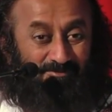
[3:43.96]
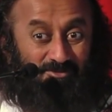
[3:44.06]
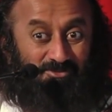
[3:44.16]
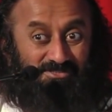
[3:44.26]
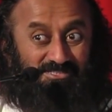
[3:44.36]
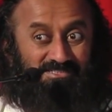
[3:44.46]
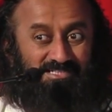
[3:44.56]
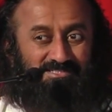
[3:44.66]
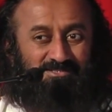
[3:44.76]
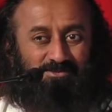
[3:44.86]
Because he
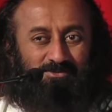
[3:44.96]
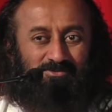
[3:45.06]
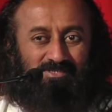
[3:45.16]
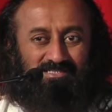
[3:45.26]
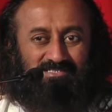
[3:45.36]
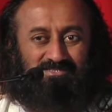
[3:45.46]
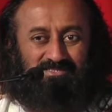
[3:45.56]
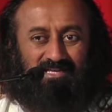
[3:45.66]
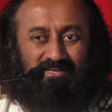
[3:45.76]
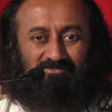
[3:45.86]
doesn't know his
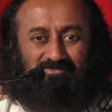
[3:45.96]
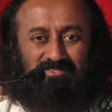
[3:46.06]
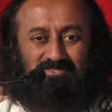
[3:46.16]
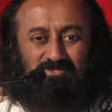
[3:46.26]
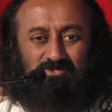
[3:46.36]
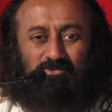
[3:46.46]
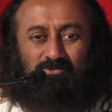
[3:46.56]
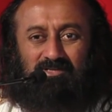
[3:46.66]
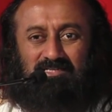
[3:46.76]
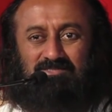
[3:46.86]
self, his
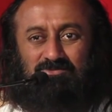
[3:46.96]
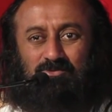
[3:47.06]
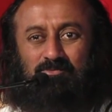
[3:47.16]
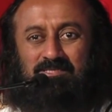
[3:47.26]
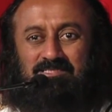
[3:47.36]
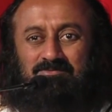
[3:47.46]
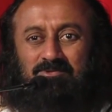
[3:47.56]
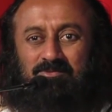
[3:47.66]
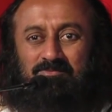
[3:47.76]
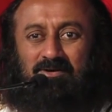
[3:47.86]
soul is so much
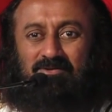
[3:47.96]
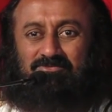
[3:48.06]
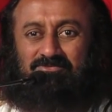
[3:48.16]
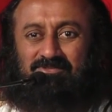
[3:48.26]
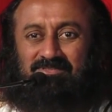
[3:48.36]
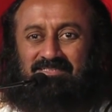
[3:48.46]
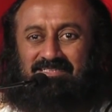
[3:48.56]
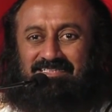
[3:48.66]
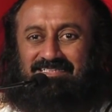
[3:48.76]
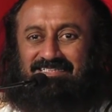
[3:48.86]
more powerful
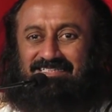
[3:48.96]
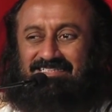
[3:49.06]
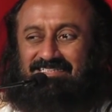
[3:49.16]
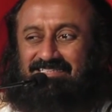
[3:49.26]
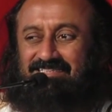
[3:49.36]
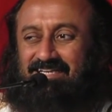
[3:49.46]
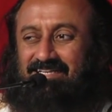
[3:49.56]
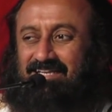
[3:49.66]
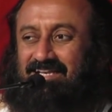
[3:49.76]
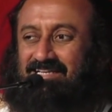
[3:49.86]

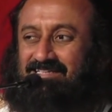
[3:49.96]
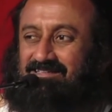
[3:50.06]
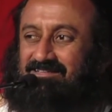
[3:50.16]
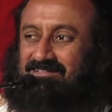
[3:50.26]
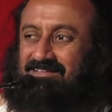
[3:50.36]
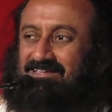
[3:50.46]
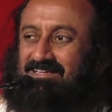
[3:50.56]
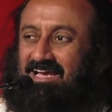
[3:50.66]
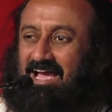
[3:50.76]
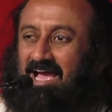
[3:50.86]
than a little
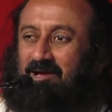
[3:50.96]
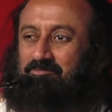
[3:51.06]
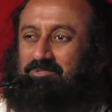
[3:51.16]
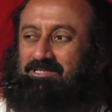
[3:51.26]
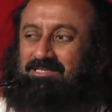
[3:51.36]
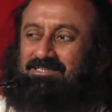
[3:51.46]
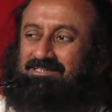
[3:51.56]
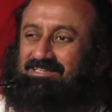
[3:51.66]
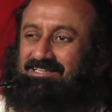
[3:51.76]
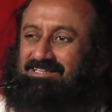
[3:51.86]
happening,
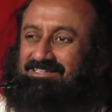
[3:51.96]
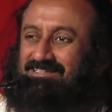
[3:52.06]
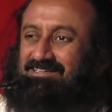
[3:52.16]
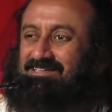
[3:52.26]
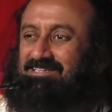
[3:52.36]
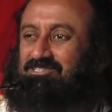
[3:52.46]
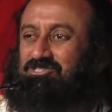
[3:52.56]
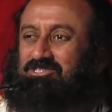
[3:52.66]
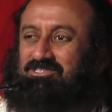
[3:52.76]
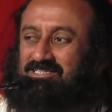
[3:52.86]
a little
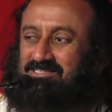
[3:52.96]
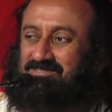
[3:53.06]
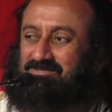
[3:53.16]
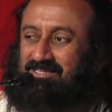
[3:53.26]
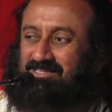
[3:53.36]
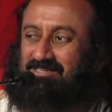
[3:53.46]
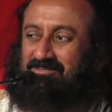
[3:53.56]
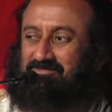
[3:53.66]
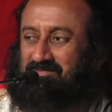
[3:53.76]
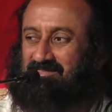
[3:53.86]
incidents where
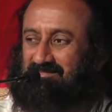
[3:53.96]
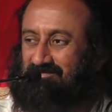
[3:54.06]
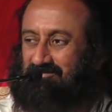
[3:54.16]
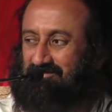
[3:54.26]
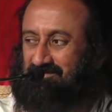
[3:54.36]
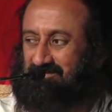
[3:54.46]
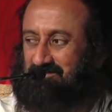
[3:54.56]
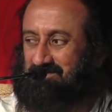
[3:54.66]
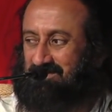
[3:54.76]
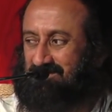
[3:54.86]
they feel, oh,
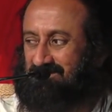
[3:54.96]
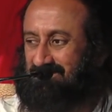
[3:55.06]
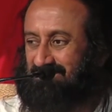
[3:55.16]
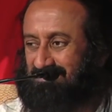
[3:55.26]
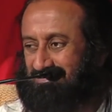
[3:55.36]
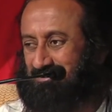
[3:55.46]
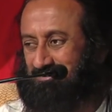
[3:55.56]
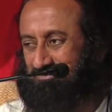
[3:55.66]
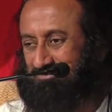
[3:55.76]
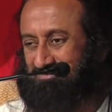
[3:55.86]
some success has come.